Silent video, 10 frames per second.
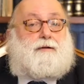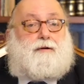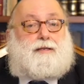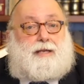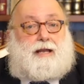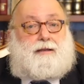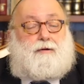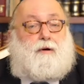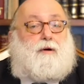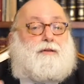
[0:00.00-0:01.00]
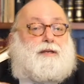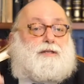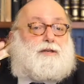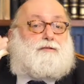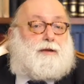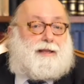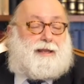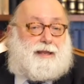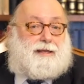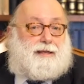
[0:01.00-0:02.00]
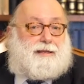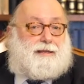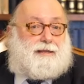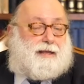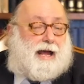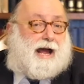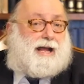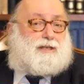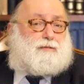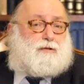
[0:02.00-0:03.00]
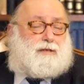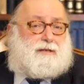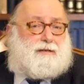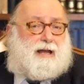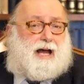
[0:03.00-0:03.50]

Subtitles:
one second, all this is really Atzmus.